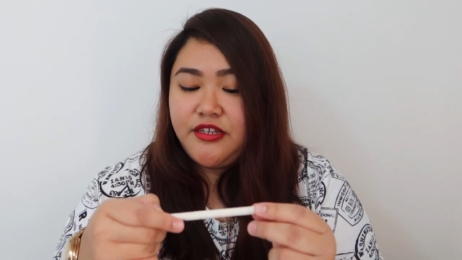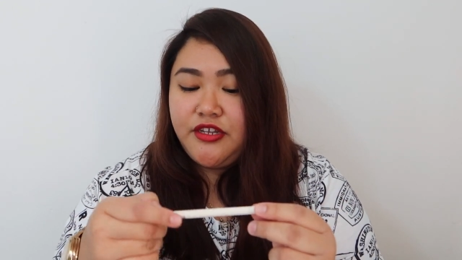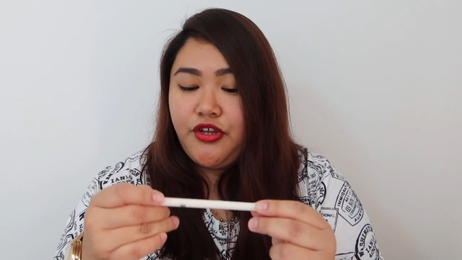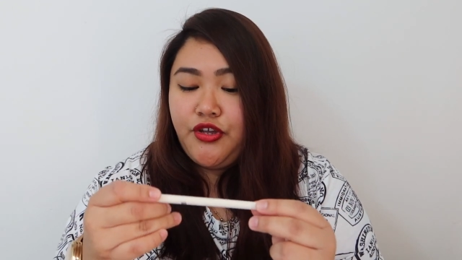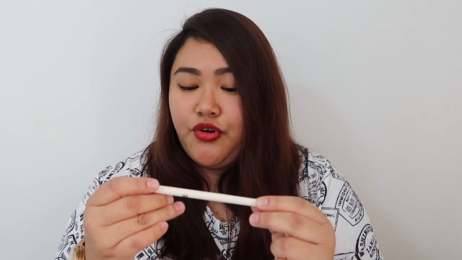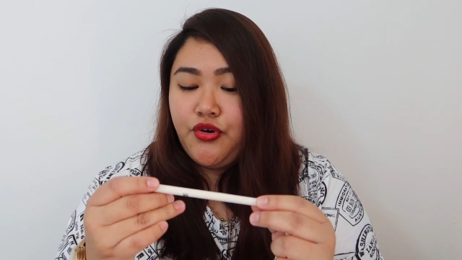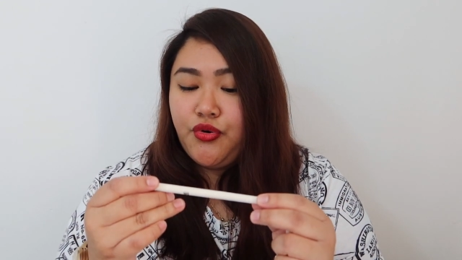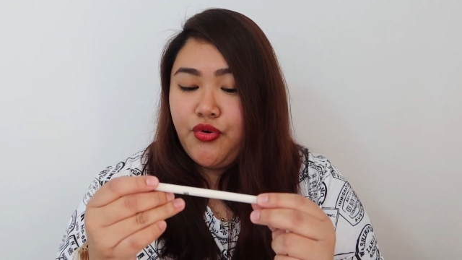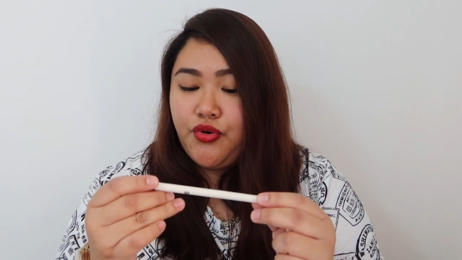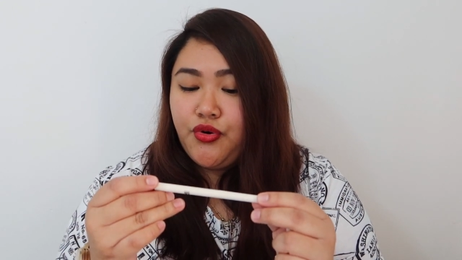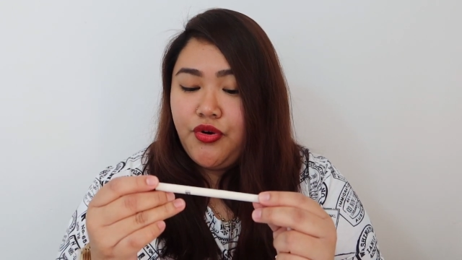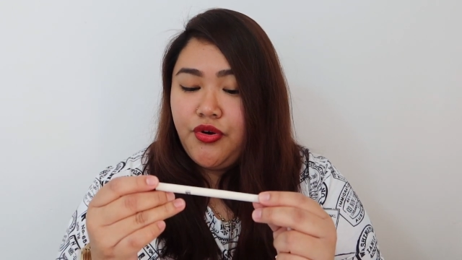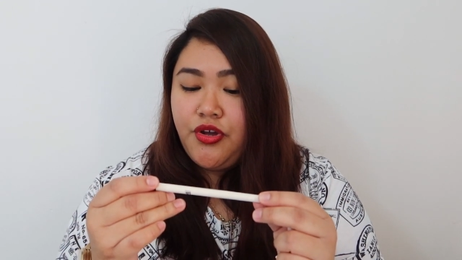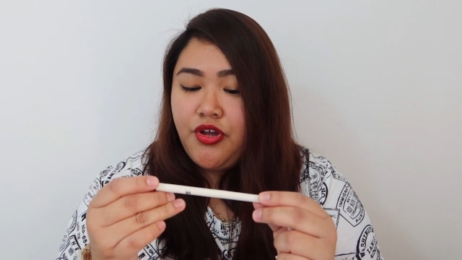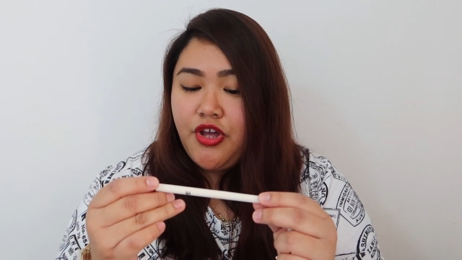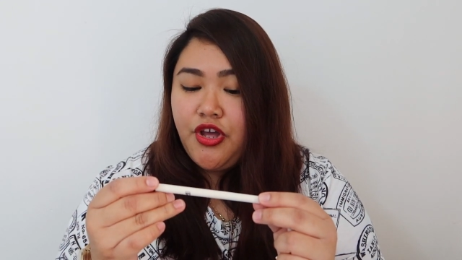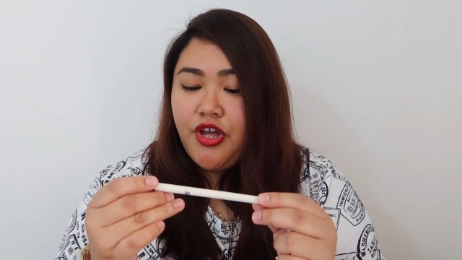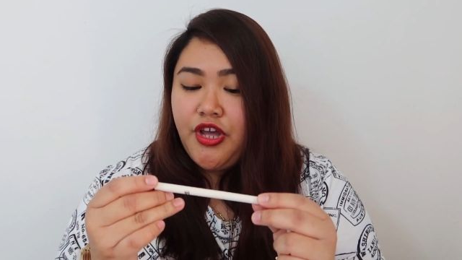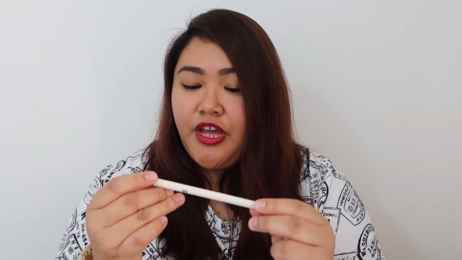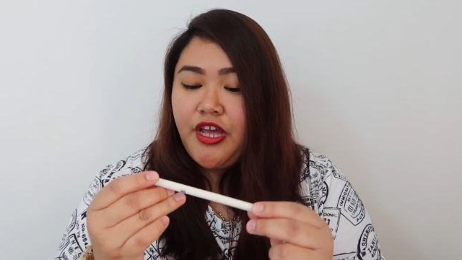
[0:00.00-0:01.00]
yung
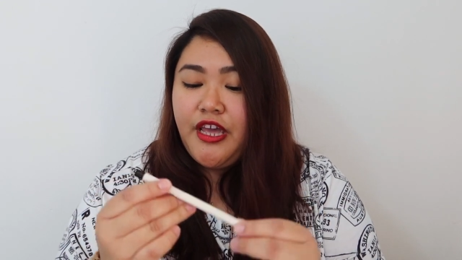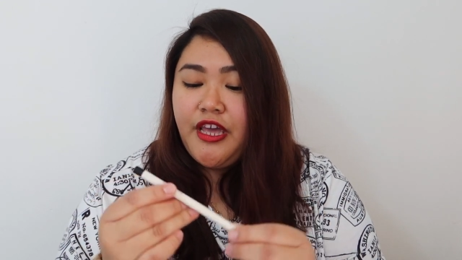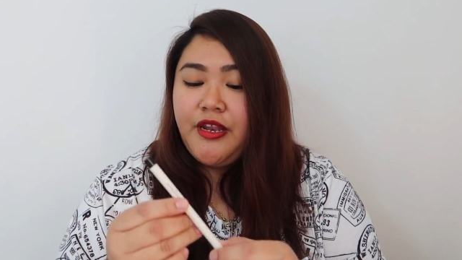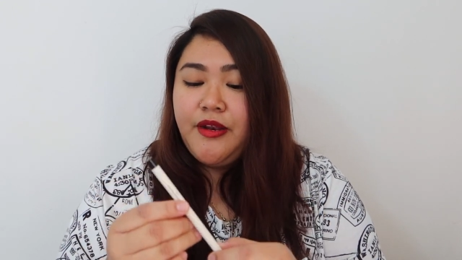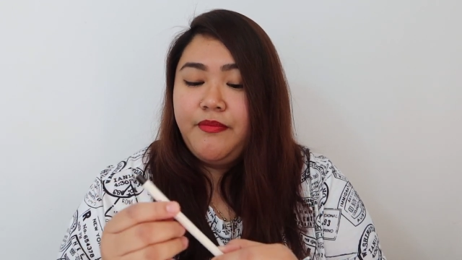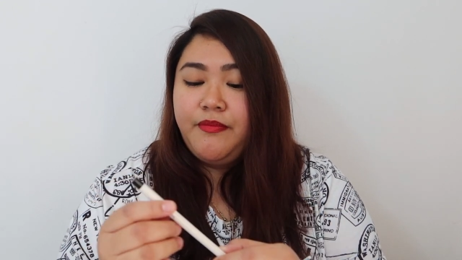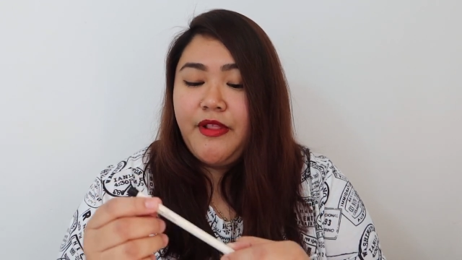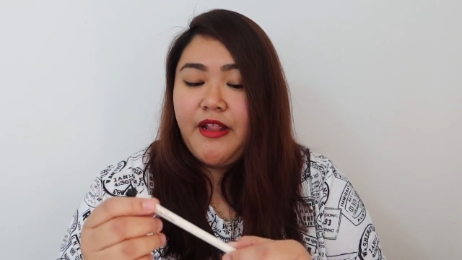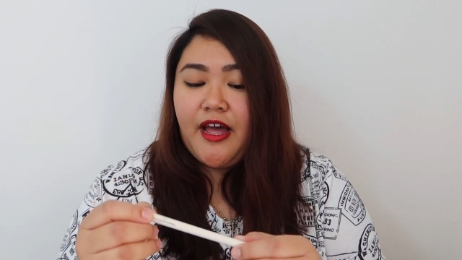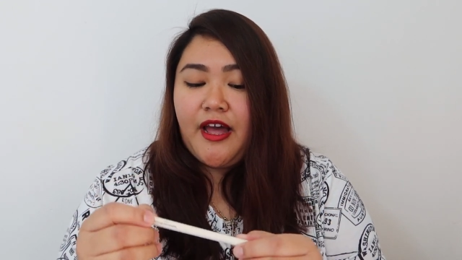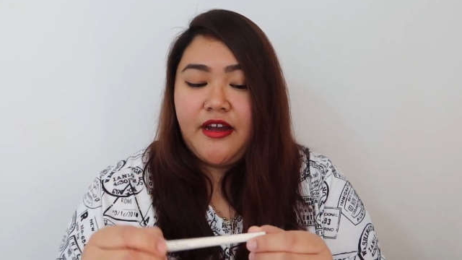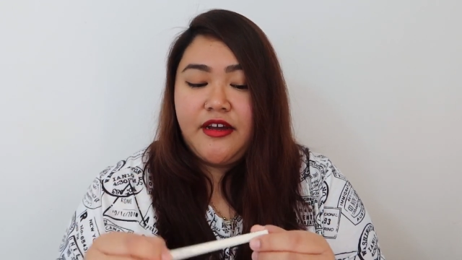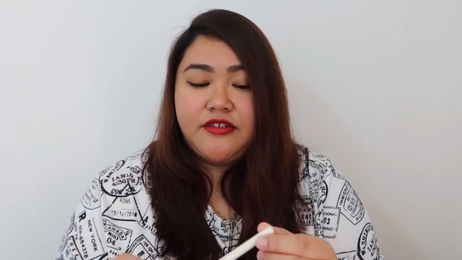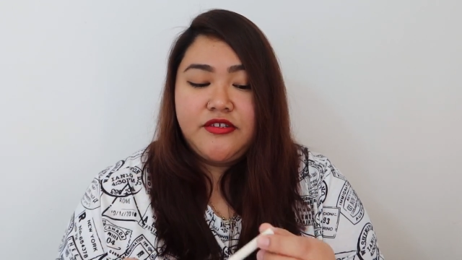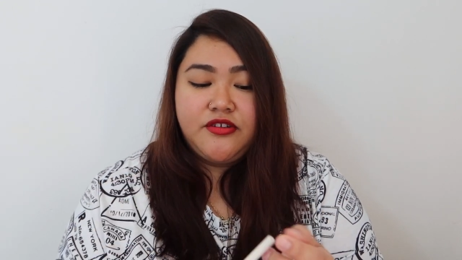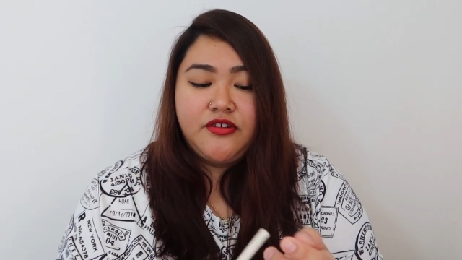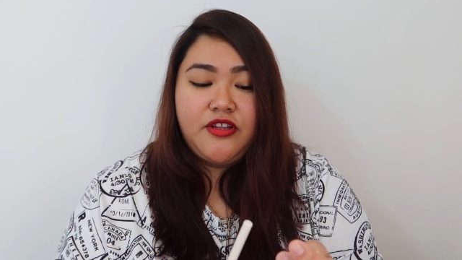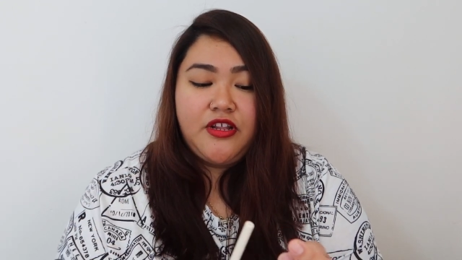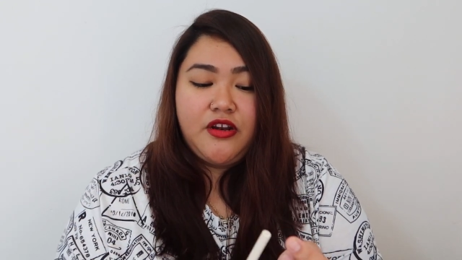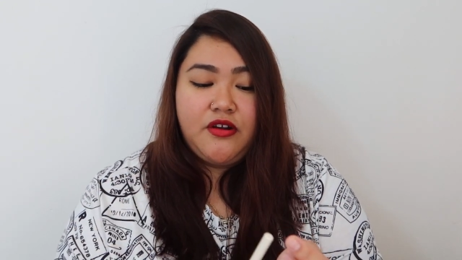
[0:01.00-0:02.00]
in black.
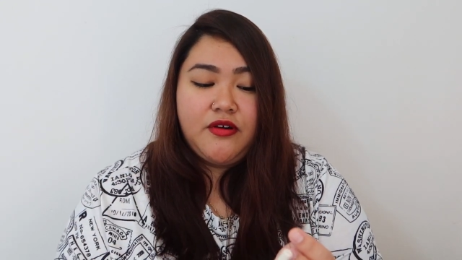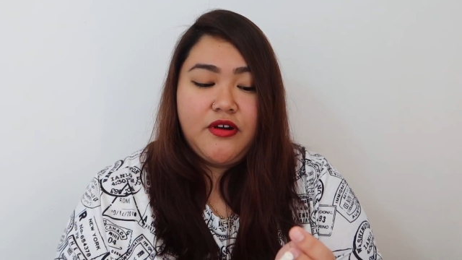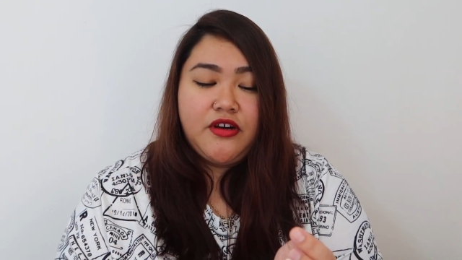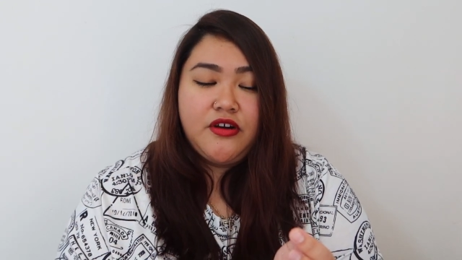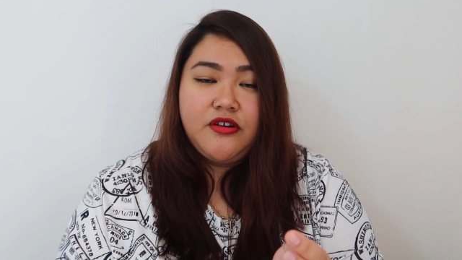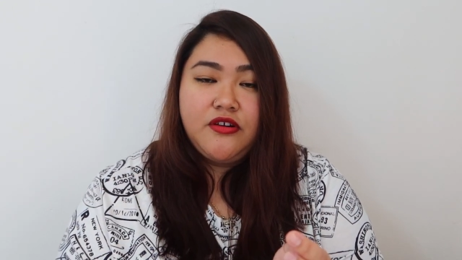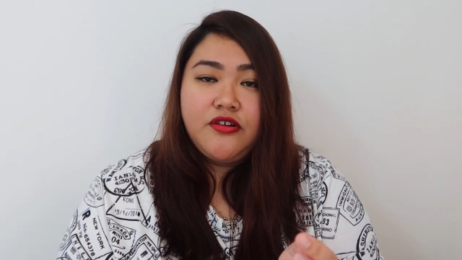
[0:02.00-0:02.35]
So, dalawang